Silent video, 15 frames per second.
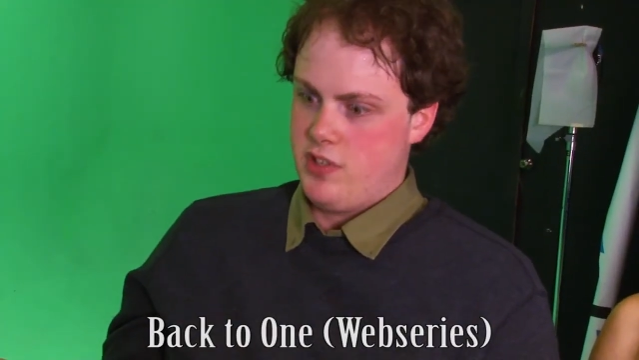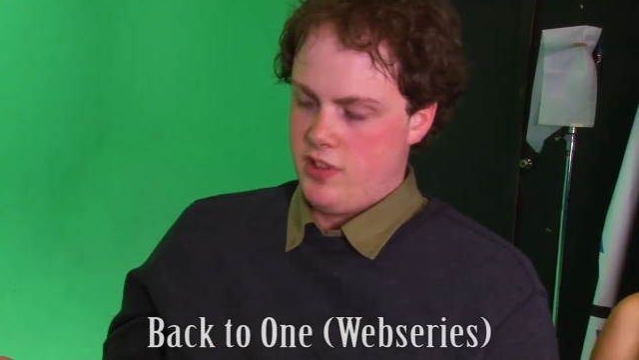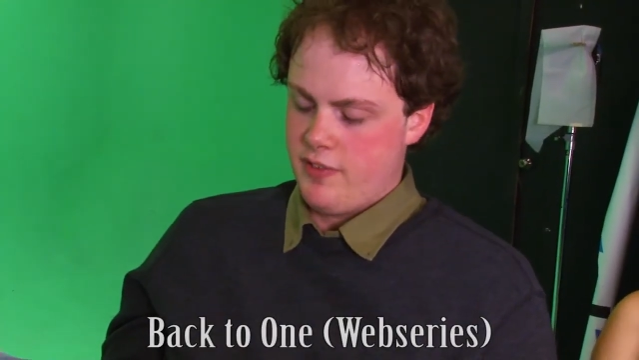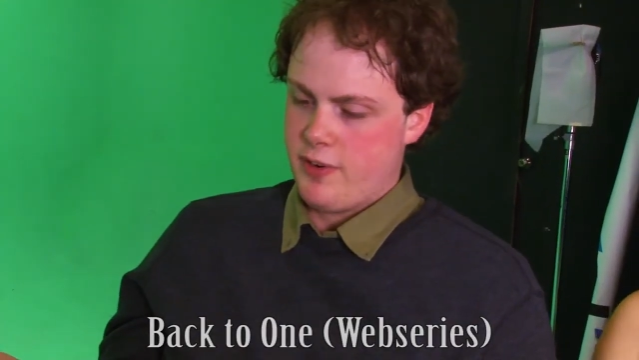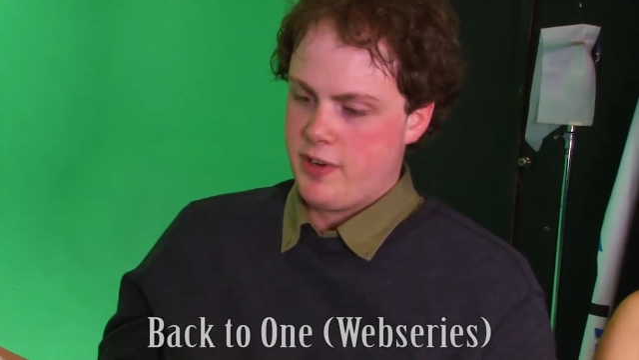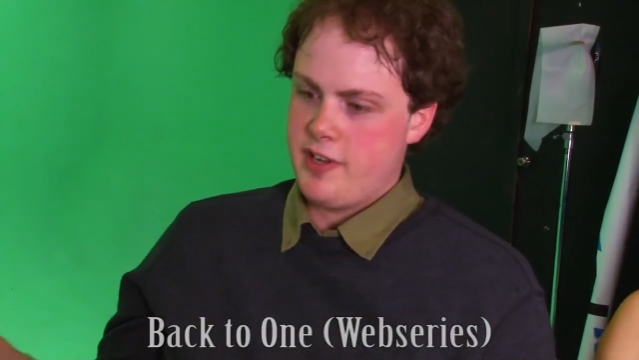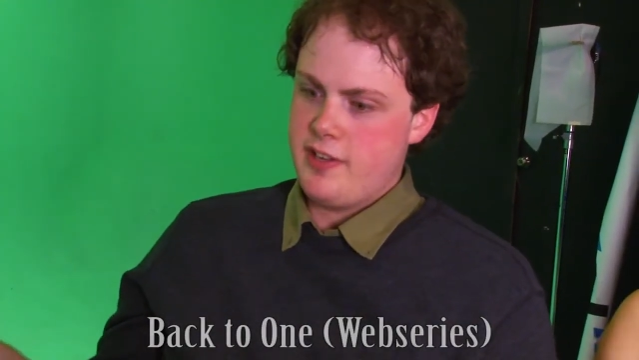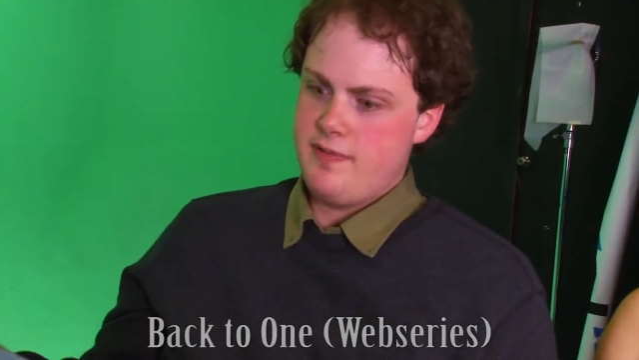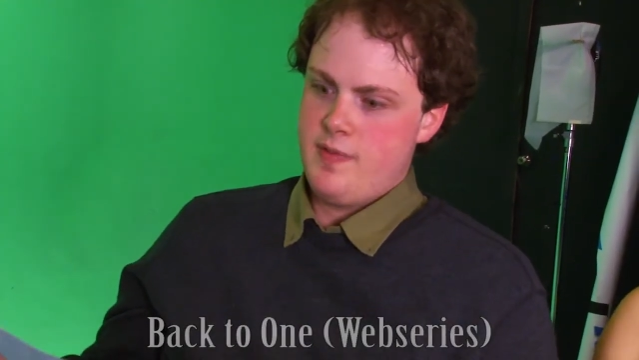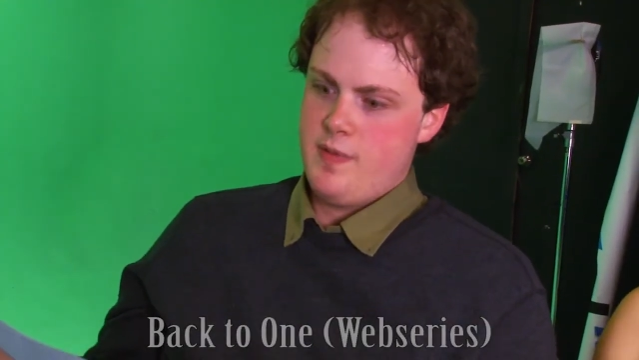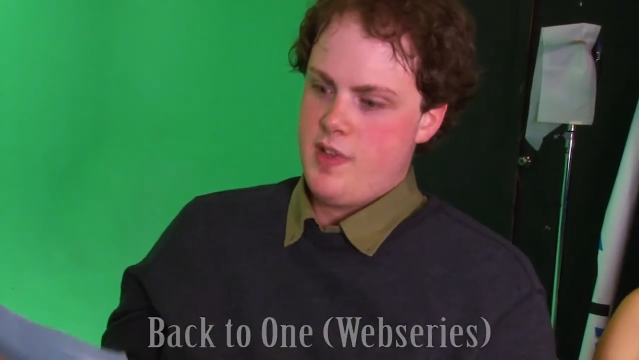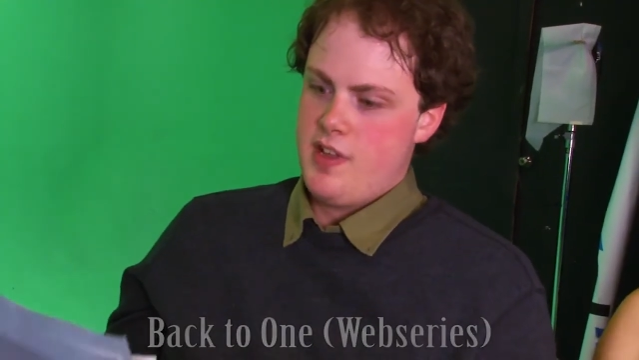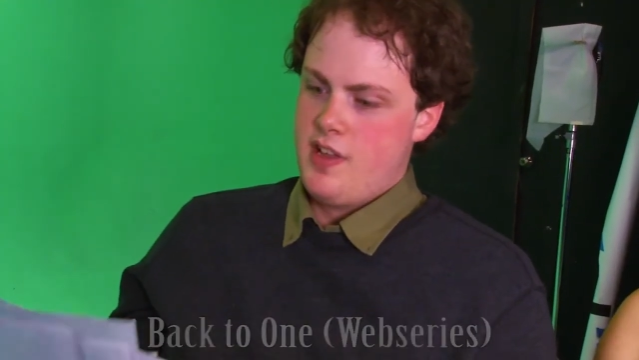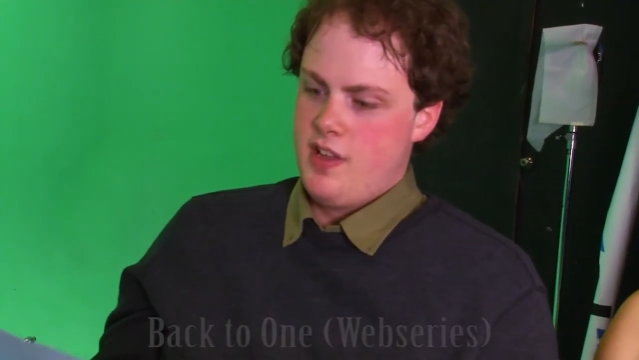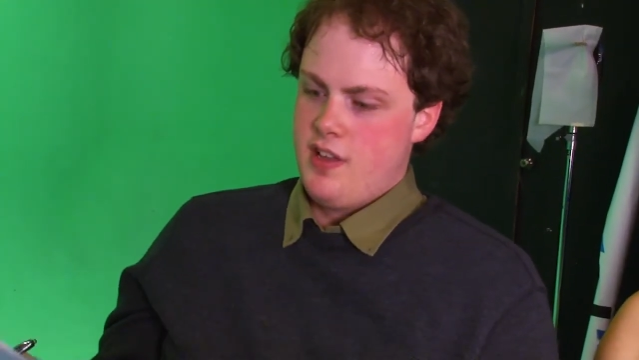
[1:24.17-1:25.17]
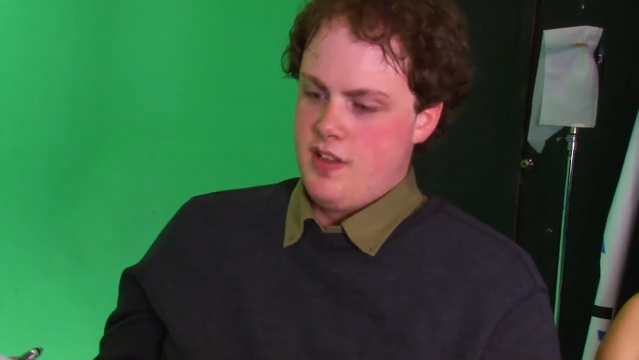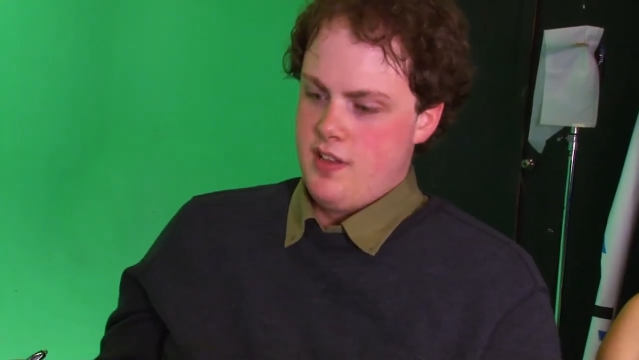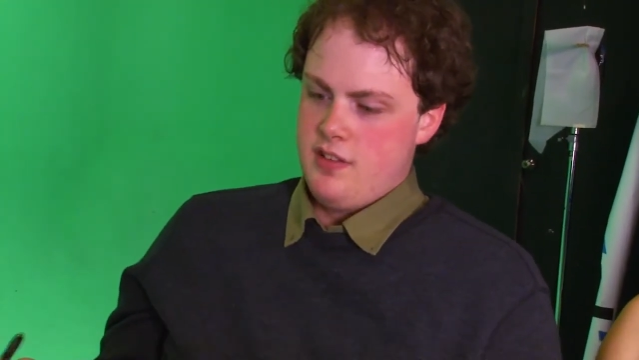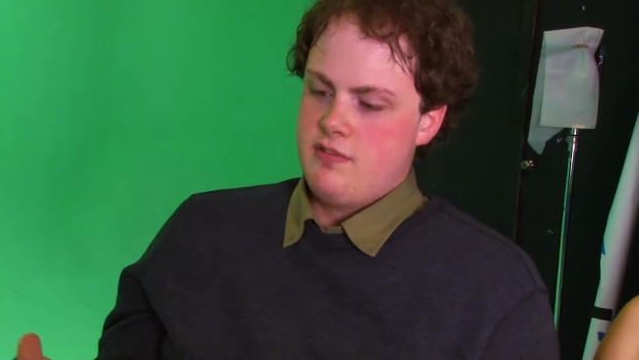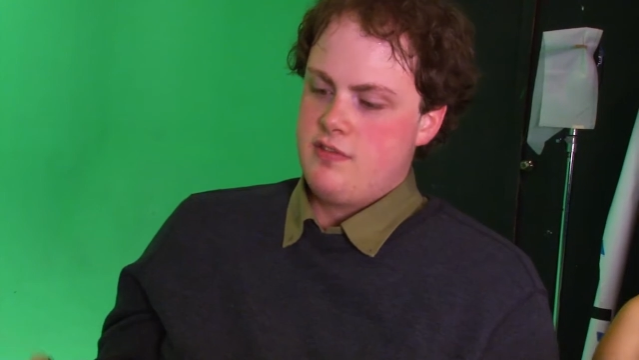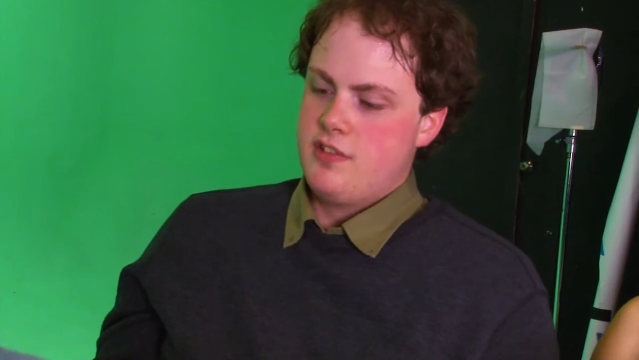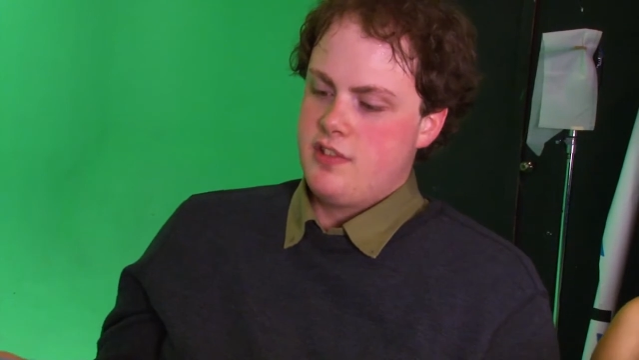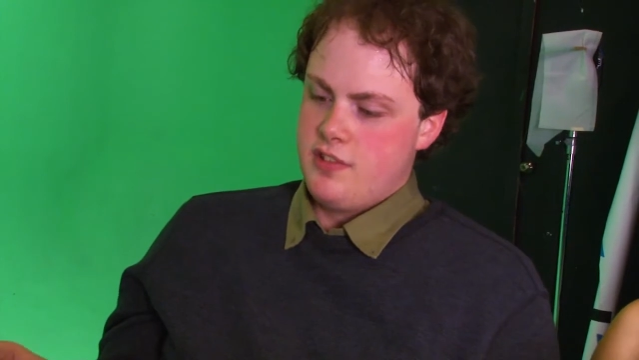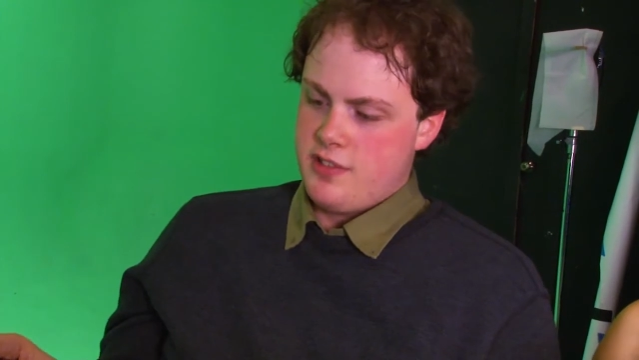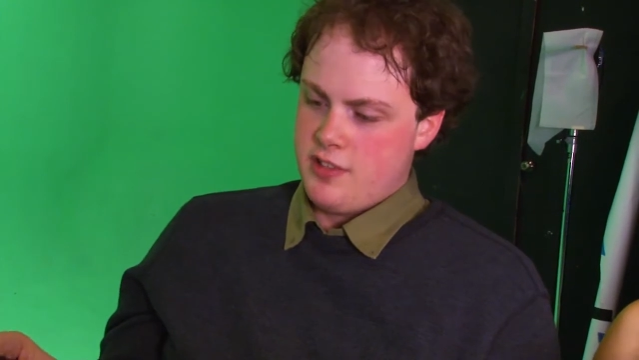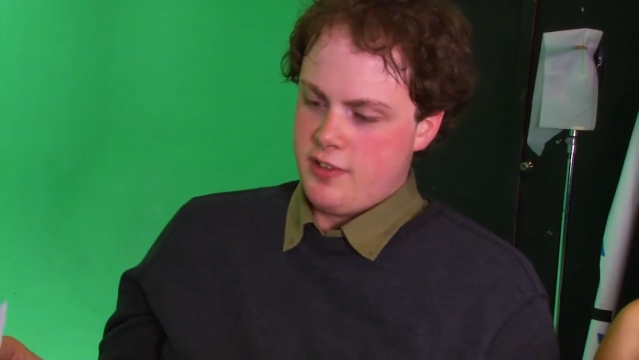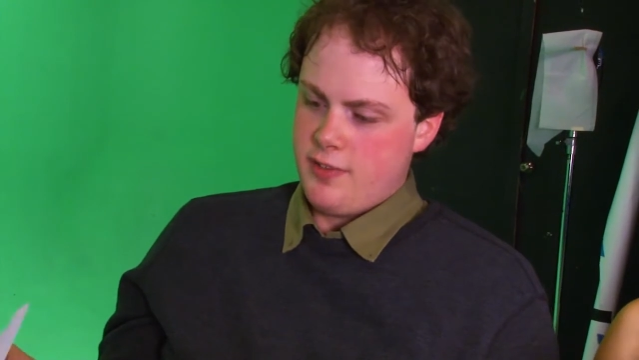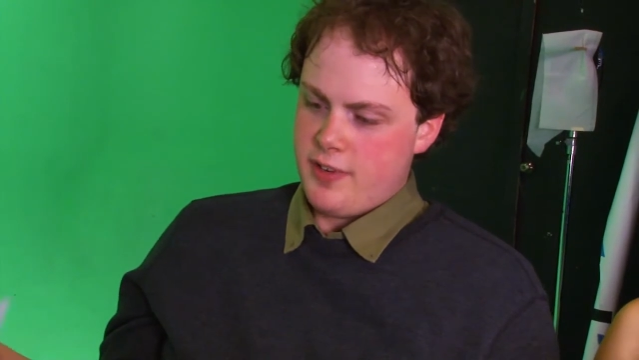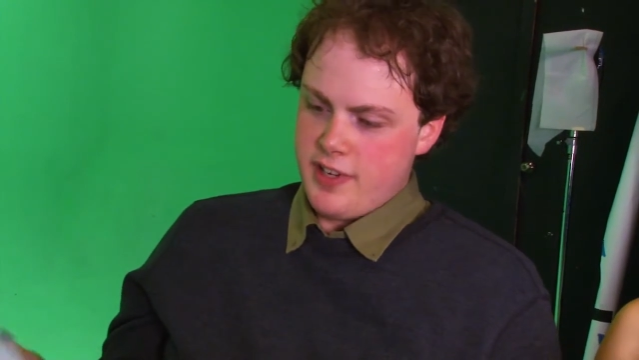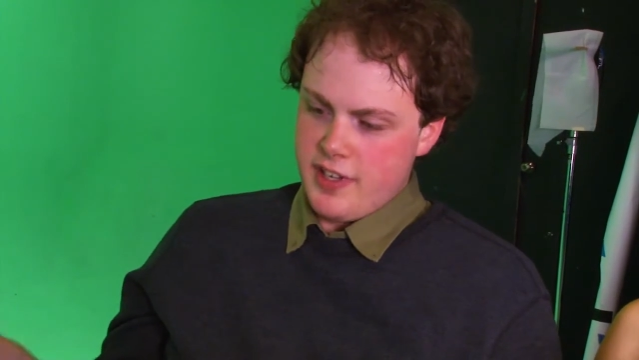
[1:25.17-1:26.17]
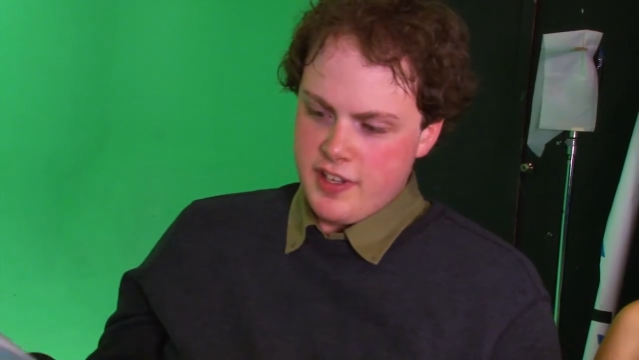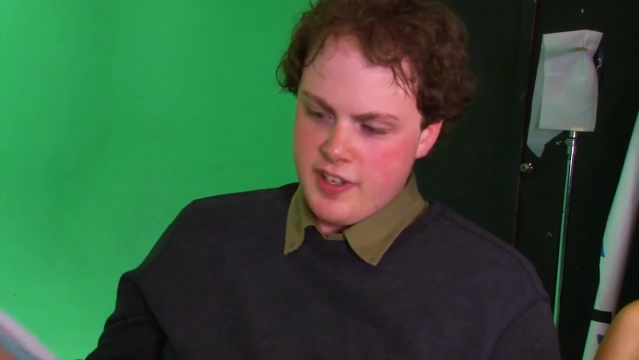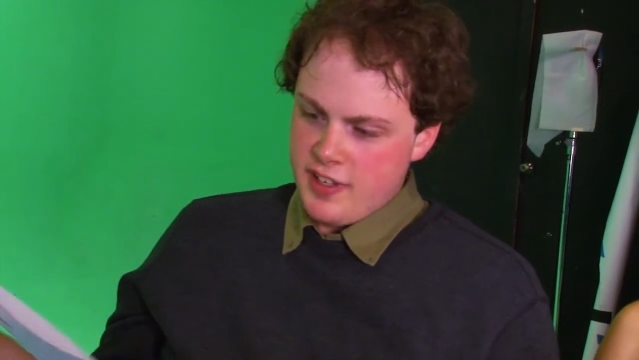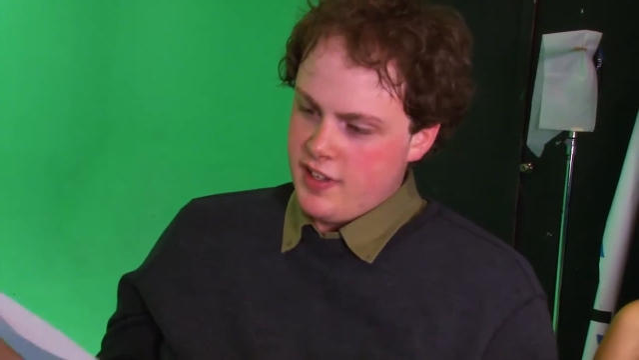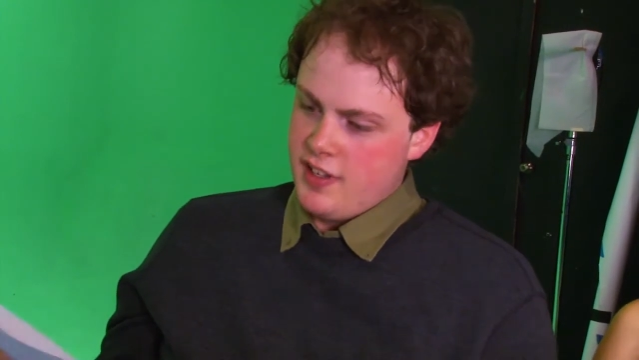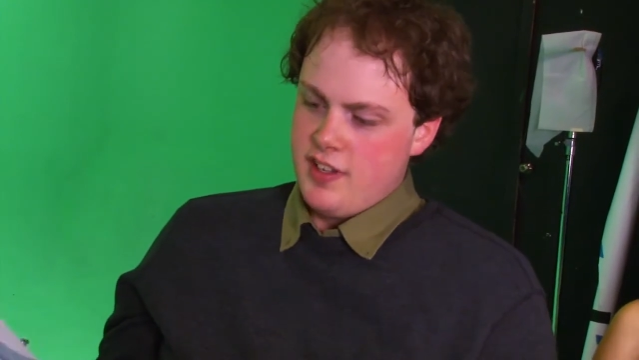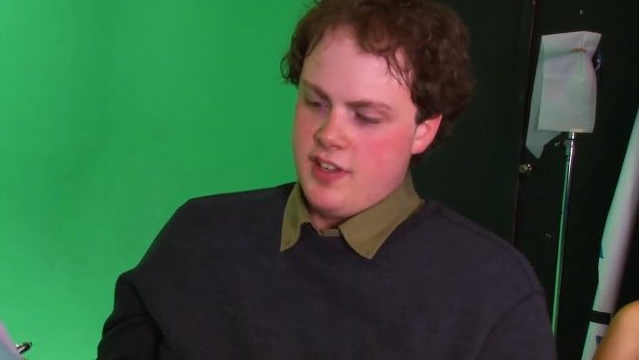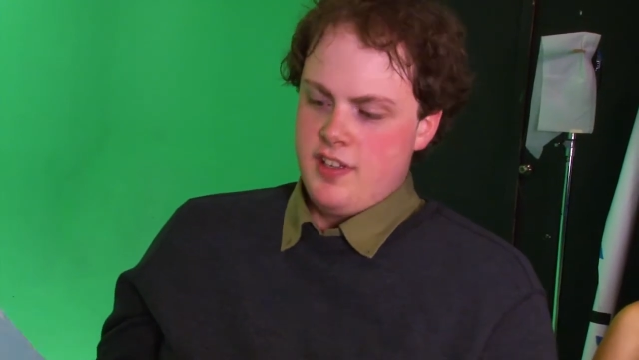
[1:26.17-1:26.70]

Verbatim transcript: Delivery. Delivery.